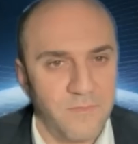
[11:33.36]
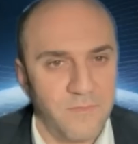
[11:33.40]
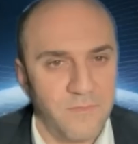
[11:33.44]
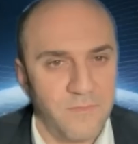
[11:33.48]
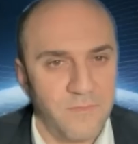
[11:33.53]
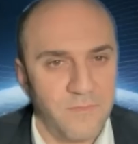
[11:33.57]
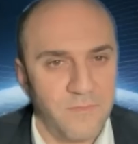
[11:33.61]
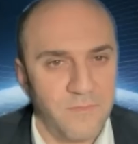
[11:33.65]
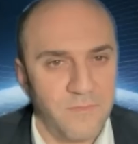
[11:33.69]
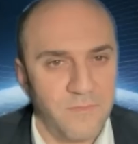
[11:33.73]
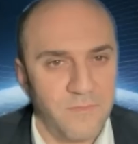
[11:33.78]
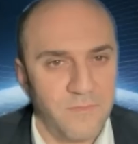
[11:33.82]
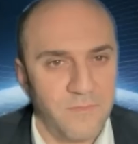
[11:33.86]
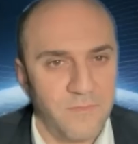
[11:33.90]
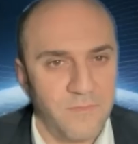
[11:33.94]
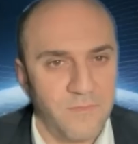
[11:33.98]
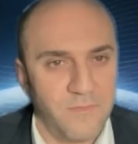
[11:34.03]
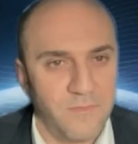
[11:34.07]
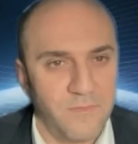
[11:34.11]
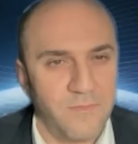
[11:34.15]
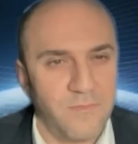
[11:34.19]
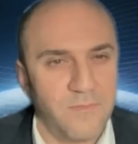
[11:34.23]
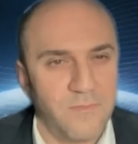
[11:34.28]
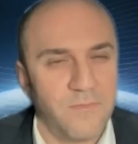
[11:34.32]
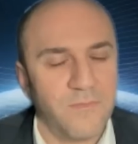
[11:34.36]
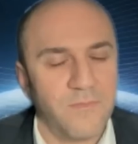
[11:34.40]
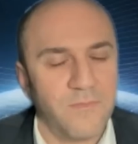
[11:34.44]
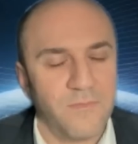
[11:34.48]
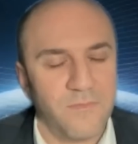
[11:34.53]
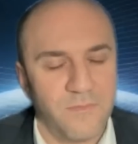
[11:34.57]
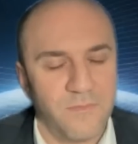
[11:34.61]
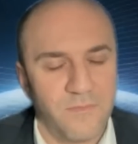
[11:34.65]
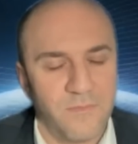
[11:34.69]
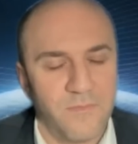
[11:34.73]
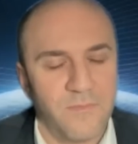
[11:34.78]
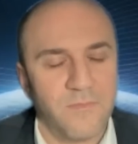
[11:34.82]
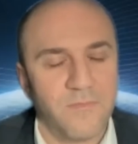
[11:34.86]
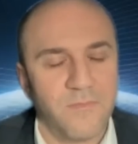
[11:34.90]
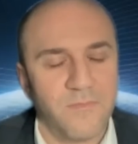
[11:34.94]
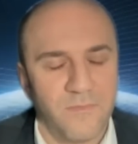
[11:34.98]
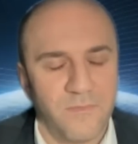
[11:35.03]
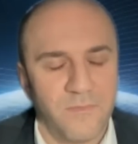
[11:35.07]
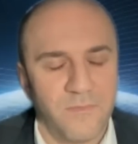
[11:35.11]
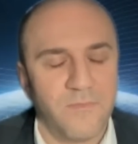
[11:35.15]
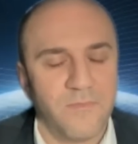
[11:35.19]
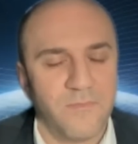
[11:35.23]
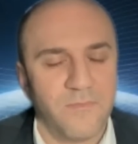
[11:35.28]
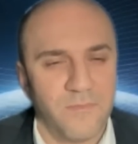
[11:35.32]

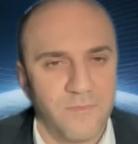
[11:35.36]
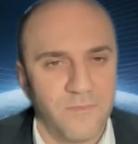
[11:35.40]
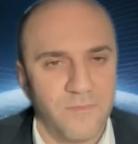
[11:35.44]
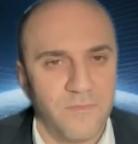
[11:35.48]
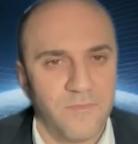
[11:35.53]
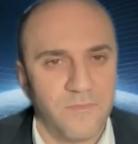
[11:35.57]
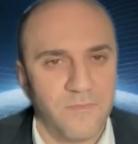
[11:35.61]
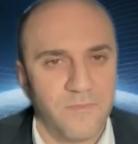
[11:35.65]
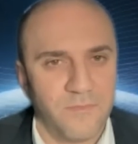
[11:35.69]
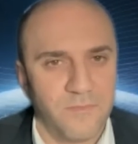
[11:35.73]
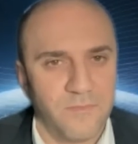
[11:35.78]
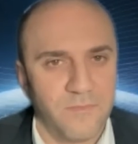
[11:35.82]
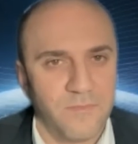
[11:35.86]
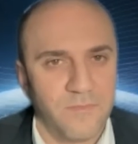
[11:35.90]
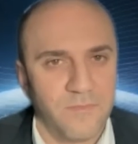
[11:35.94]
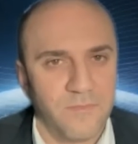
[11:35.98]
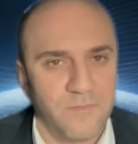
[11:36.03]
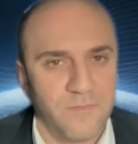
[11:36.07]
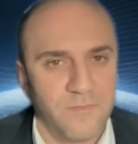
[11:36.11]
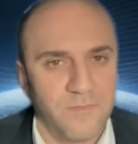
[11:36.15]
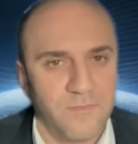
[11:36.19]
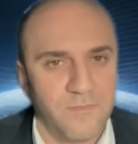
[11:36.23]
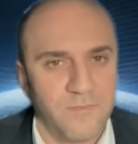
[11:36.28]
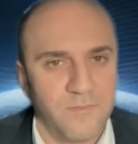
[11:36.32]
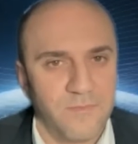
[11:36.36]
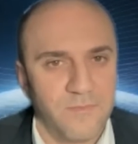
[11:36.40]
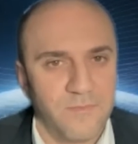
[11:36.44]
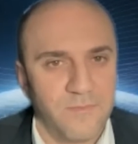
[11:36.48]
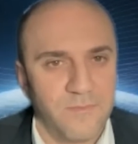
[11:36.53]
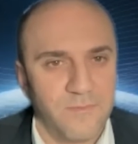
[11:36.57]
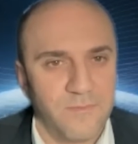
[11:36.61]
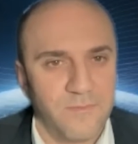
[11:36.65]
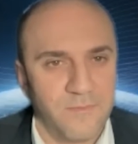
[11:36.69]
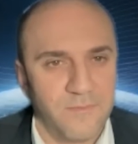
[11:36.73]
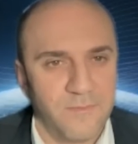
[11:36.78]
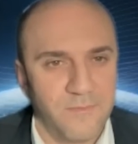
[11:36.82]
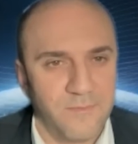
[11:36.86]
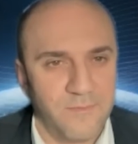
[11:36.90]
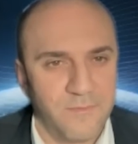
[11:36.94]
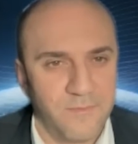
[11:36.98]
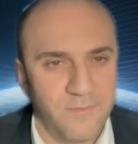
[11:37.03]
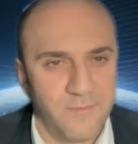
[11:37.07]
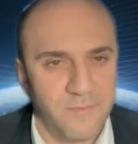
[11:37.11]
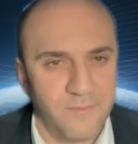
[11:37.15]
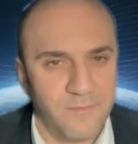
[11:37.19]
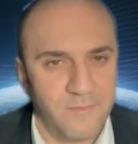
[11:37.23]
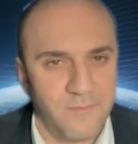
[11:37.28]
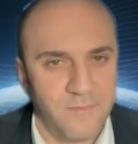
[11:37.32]

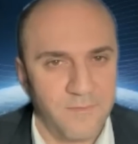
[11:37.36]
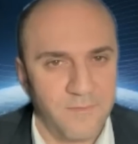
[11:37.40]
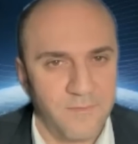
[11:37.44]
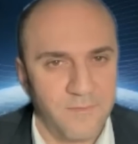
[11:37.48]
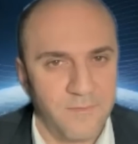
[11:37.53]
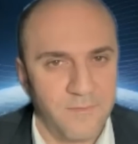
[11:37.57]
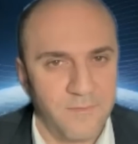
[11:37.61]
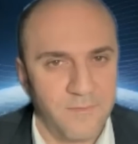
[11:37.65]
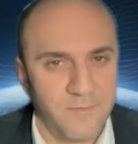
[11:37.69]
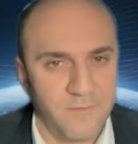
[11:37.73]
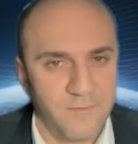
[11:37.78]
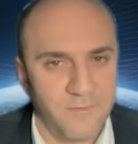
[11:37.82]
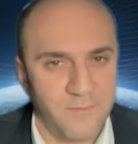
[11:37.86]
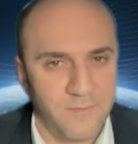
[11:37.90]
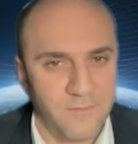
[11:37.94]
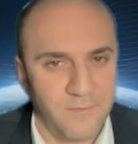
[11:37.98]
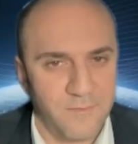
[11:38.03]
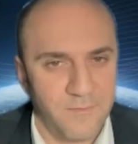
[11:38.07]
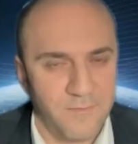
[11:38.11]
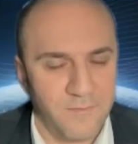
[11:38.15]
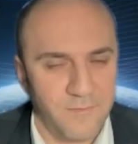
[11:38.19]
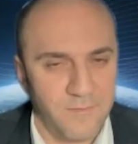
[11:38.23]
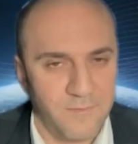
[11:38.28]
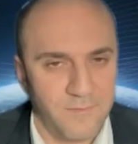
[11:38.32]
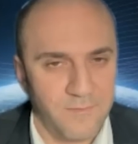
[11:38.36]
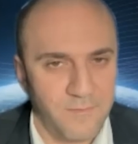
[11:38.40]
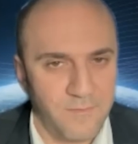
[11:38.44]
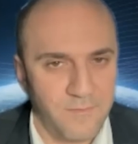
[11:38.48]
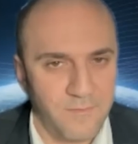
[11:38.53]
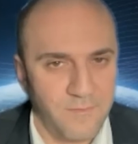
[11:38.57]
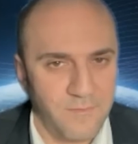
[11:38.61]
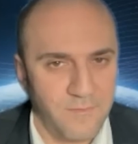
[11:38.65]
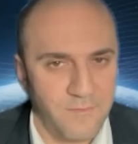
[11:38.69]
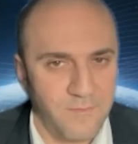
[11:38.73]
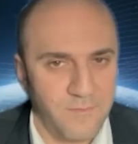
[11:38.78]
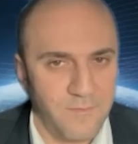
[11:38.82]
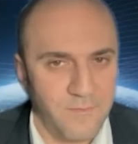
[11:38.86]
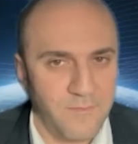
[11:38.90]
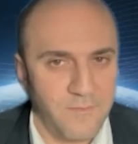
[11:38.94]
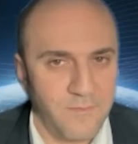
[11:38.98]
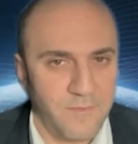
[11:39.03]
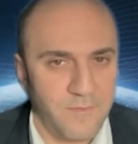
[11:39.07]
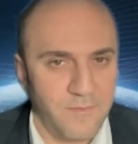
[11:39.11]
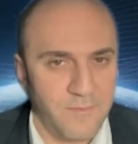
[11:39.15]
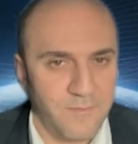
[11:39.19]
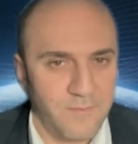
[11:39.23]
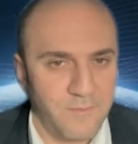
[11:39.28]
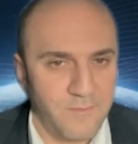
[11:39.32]

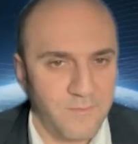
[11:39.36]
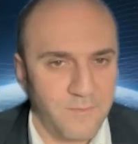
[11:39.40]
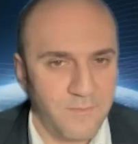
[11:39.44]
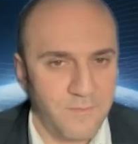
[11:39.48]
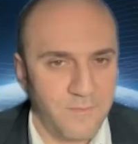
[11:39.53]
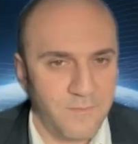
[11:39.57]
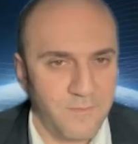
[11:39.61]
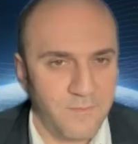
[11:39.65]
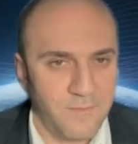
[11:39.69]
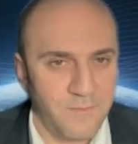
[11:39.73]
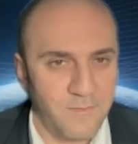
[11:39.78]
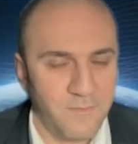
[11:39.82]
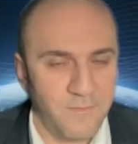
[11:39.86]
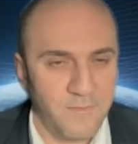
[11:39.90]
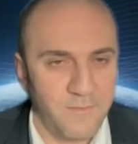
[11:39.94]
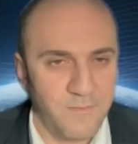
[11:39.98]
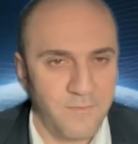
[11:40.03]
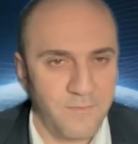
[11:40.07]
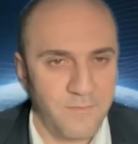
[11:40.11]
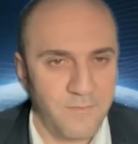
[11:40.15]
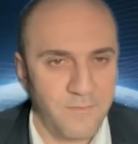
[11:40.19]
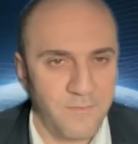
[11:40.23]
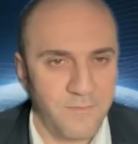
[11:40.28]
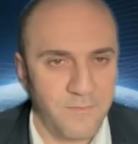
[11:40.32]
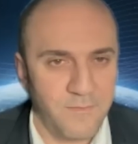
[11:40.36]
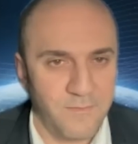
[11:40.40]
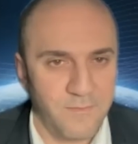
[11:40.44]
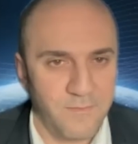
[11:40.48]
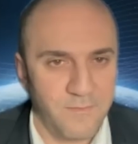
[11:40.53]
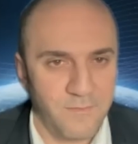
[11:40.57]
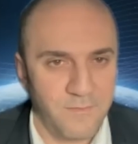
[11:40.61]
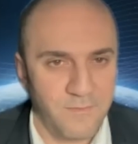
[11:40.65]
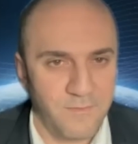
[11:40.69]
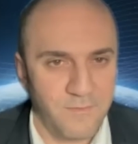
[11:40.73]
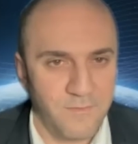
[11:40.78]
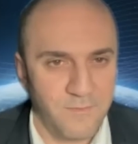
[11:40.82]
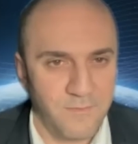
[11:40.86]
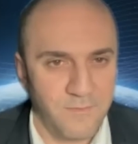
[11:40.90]
[no speech]